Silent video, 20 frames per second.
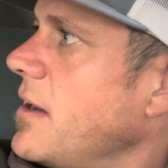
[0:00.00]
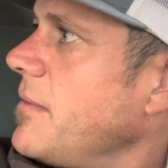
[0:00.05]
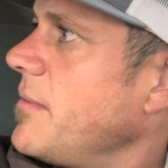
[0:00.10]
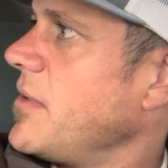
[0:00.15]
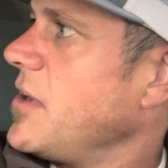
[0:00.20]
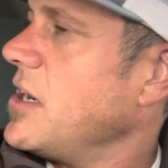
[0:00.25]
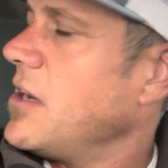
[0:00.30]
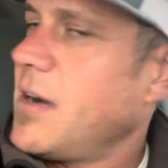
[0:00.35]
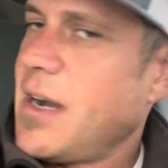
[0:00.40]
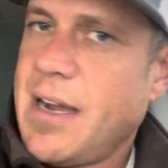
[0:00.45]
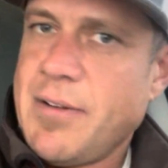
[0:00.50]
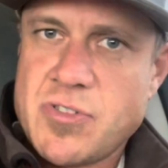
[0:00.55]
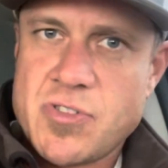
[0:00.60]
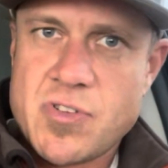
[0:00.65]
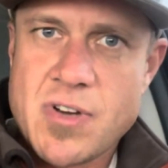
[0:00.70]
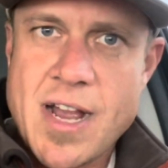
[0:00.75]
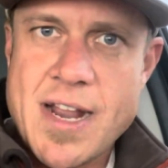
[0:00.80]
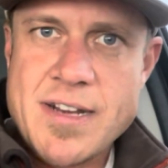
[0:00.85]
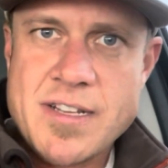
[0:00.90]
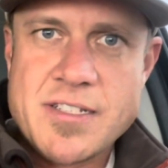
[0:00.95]
know, I was
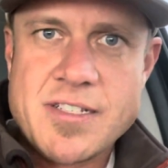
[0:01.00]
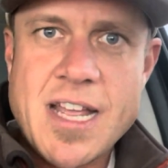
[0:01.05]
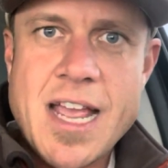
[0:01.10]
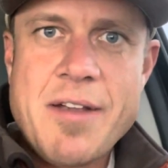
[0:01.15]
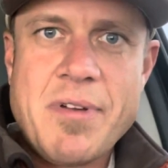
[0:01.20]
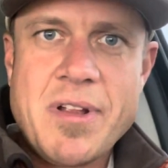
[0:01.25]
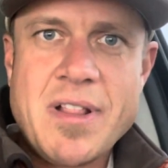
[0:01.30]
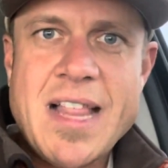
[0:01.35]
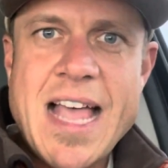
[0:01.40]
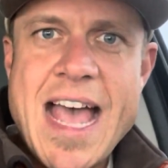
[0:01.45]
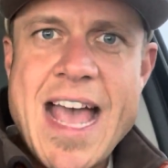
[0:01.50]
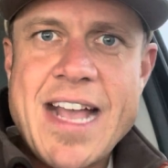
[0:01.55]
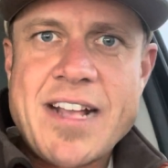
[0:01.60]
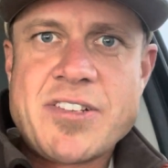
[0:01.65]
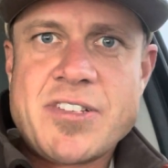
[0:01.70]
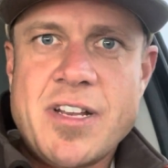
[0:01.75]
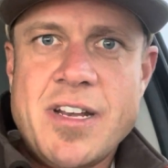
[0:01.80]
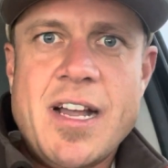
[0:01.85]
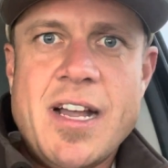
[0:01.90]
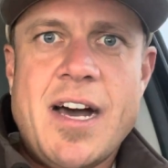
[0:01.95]
trying to stay
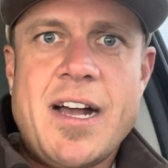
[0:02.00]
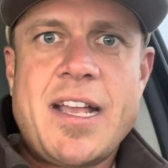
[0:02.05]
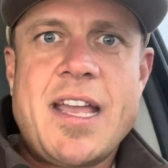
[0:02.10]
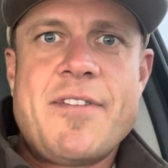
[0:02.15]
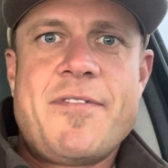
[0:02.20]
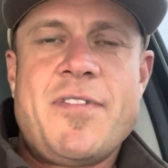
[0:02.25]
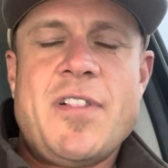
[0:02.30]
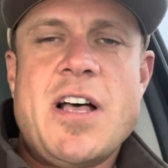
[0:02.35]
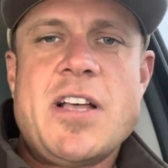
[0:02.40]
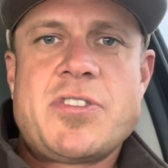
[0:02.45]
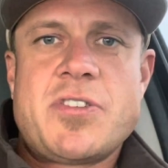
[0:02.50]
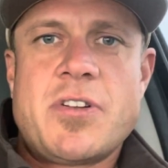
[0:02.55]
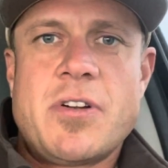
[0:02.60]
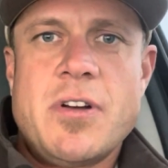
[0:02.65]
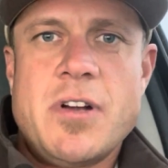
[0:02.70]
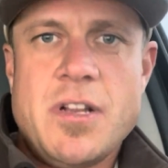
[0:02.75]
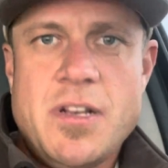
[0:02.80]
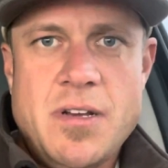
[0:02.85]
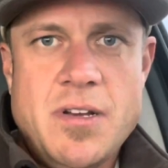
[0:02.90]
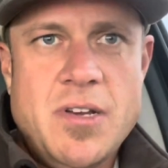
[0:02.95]
relaxed and not get
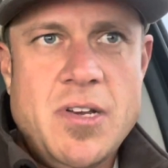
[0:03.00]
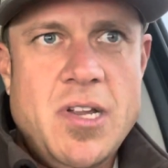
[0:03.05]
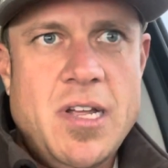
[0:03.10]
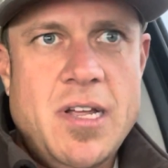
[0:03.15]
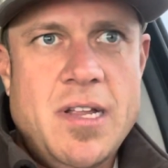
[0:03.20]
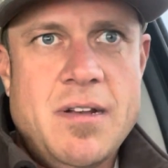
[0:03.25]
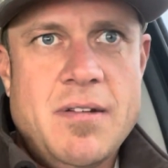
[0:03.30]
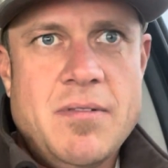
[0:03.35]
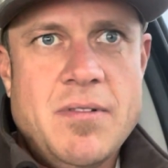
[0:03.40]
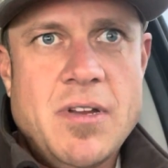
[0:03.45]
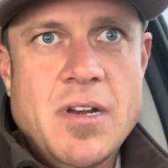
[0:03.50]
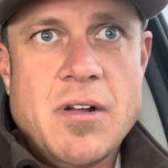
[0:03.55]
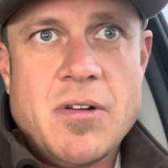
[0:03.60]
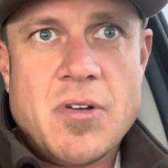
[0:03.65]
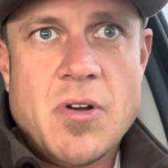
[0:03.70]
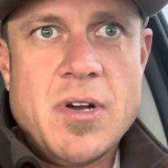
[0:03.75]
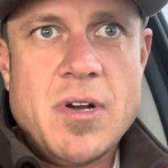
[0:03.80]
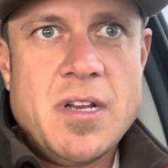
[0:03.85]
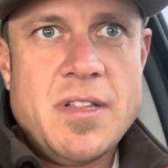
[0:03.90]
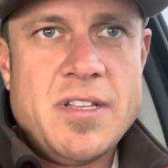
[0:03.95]
flustered and you know,
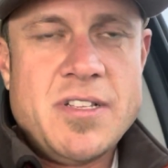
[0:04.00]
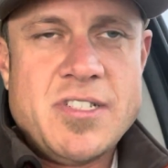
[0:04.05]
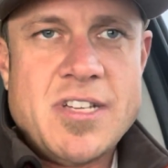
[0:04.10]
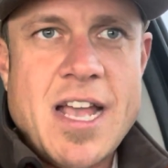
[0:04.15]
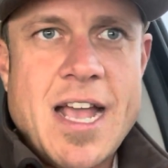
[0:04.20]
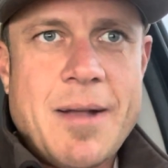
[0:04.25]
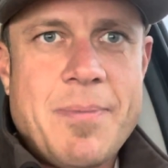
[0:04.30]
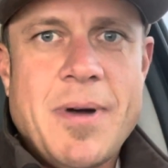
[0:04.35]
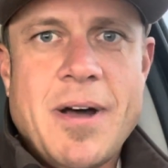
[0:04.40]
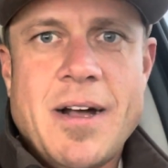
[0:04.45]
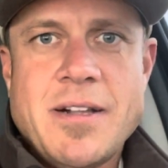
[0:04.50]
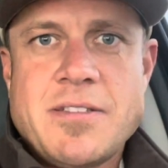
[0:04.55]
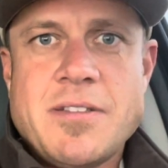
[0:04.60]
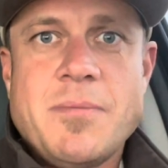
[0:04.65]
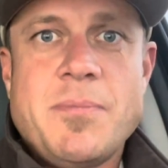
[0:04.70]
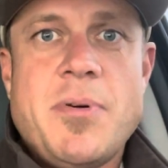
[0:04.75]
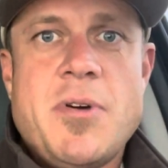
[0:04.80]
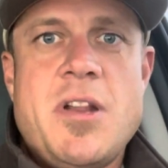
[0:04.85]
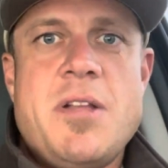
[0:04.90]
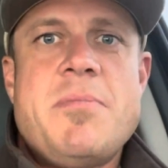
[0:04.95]
going to these jackpots
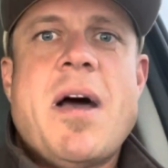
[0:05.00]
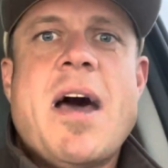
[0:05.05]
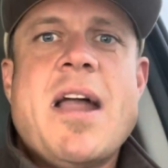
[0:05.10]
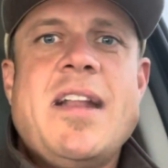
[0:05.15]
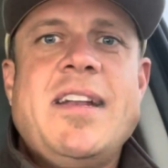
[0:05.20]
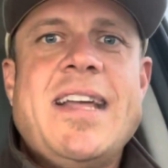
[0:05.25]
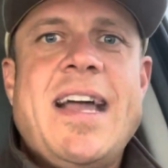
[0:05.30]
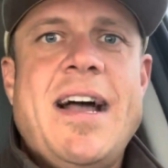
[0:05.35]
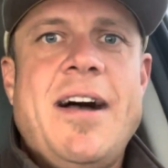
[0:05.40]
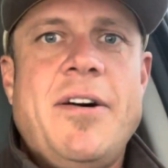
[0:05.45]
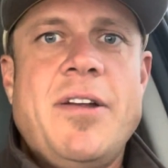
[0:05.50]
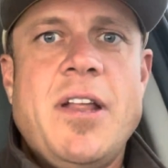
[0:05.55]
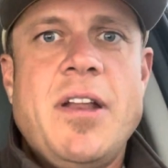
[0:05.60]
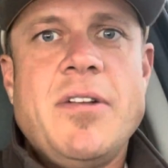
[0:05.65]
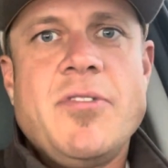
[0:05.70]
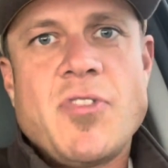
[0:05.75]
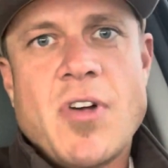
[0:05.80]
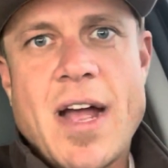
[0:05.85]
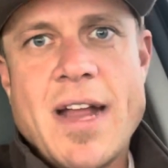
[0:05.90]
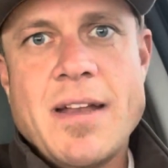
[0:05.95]
and putting money down
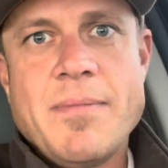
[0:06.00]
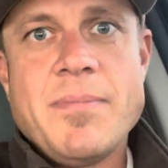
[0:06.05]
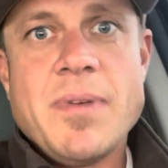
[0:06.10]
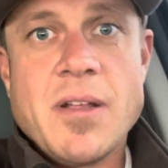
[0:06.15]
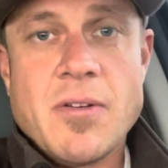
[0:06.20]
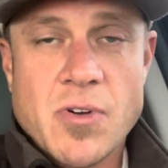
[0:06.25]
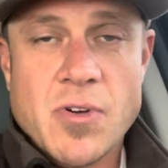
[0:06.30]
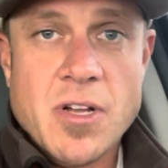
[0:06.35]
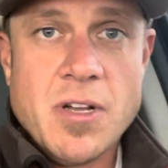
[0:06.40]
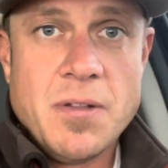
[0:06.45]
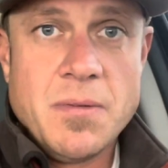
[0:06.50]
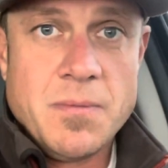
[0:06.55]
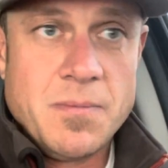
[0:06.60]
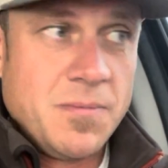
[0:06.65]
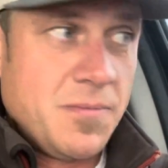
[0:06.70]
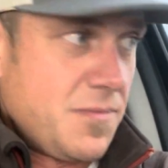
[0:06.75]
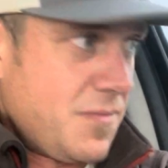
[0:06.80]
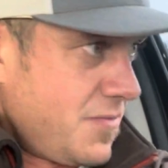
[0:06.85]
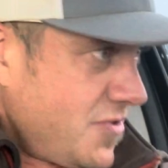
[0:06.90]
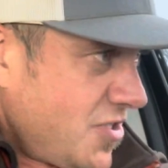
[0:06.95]
and trying to be
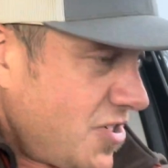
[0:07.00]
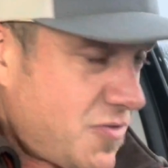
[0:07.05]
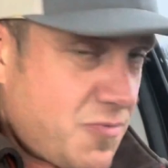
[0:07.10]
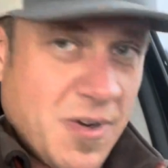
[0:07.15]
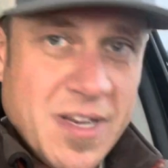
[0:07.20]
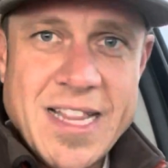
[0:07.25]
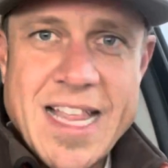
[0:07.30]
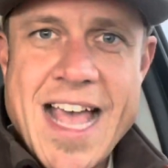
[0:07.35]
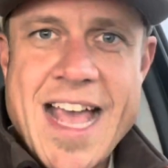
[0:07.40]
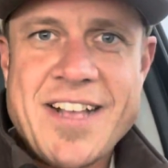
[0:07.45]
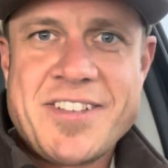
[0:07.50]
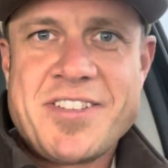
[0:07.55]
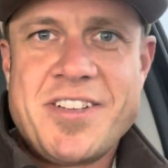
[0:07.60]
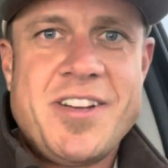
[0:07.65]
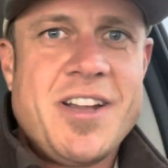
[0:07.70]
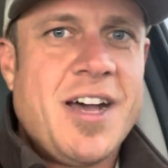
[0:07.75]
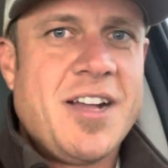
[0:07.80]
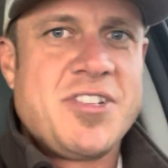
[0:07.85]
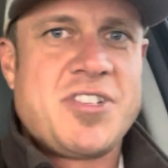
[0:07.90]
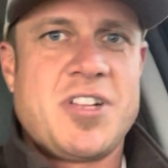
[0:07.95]
just relaxed and
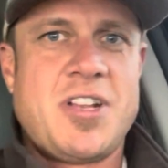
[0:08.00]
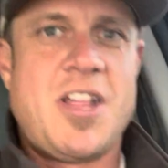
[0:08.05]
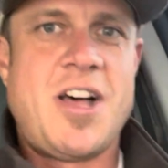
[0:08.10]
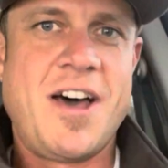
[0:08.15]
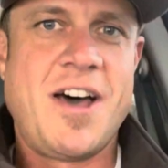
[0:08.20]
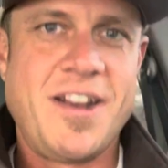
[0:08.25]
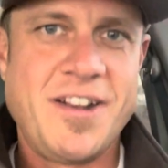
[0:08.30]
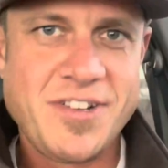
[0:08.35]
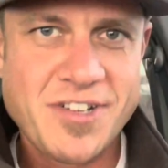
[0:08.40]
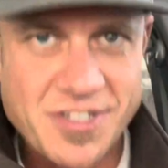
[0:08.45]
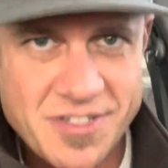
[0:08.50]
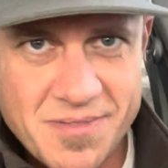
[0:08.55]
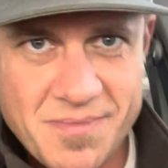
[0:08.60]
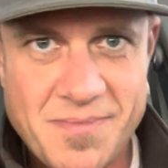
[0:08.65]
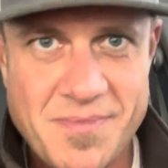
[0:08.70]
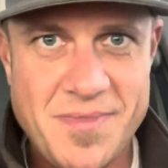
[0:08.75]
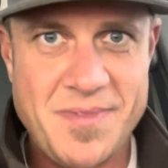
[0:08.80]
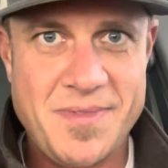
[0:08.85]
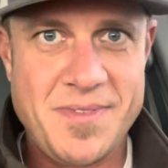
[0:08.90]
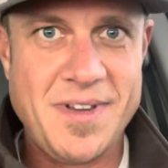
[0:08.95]
nonchalant and just,
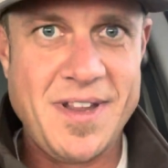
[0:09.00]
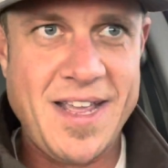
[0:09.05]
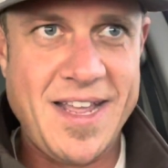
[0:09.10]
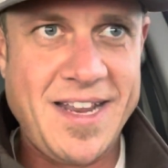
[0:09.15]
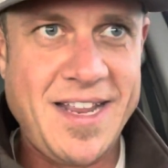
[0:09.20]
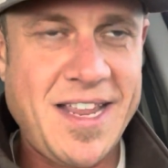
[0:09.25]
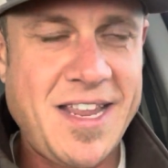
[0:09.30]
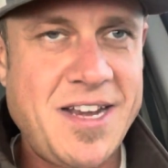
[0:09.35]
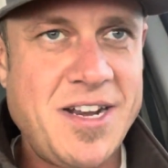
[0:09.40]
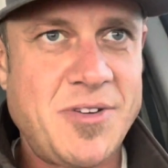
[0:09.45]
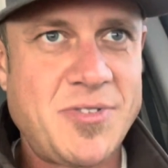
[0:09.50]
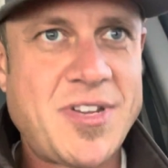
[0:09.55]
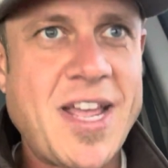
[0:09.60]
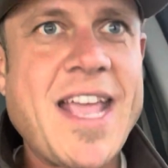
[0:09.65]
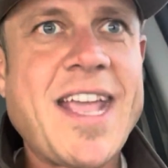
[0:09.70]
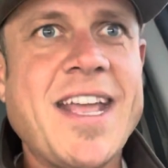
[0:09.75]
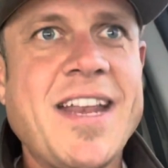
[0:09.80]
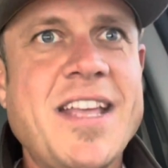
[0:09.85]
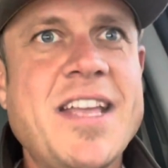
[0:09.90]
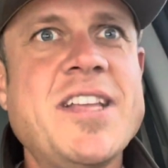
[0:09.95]
you know,
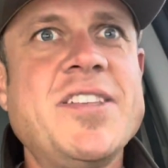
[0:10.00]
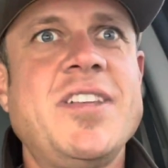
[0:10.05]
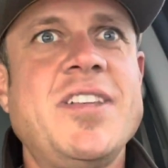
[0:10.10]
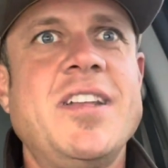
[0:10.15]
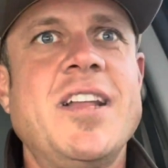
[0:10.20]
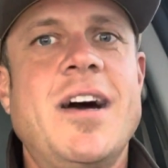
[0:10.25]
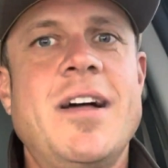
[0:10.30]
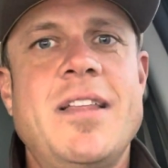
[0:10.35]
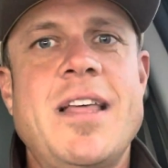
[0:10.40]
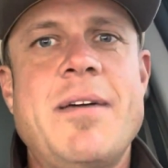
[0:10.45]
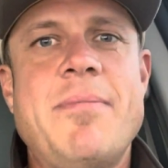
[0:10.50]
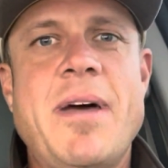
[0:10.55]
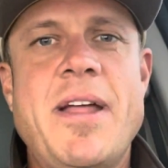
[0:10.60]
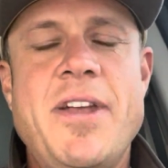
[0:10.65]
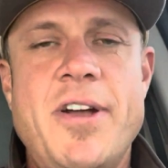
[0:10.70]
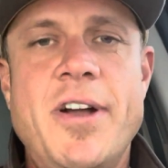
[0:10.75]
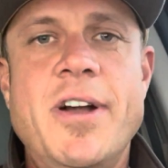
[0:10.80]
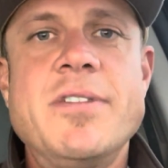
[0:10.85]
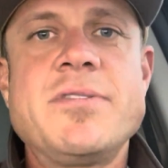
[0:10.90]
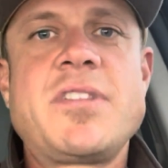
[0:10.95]
take it easy, not let my
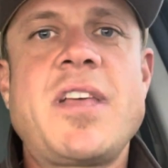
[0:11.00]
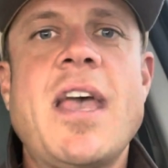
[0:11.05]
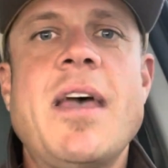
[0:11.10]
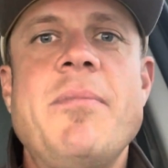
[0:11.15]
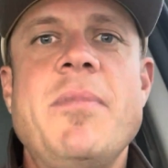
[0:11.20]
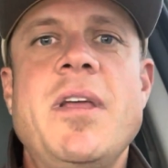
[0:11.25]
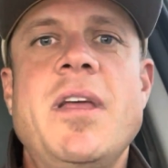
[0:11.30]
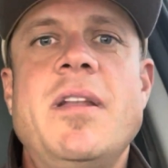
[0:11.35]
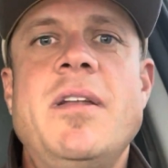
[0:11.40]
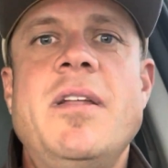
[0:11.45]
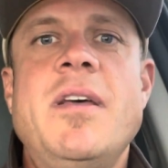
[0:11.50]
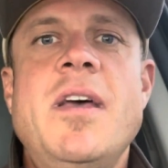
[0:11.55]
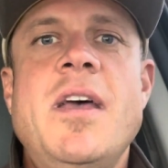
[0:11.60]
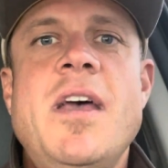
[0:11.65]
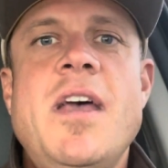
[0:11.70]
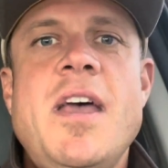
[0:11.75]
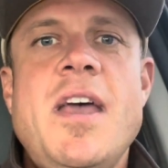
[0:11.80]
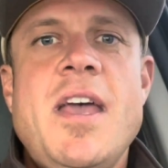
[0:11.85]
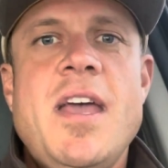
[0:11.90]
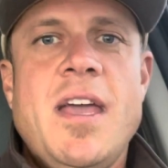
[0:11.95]
nerves get me.
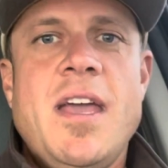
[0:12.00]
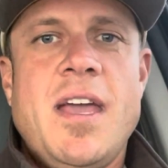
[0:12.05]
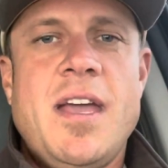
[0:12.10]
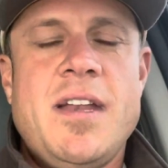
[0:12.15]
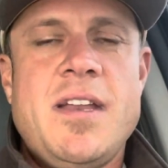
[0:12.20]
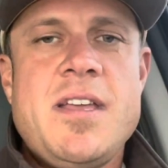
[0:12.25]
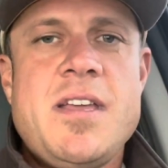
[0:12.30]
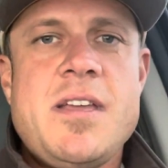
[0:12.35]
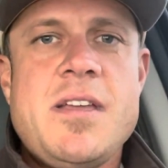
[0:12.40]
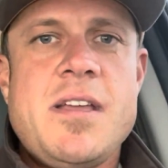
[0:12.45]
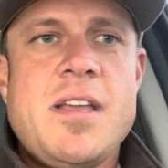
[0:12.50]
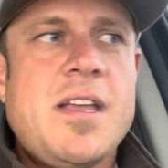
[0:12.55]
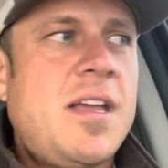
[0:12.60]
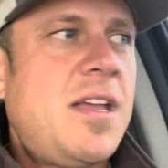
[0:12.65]
And he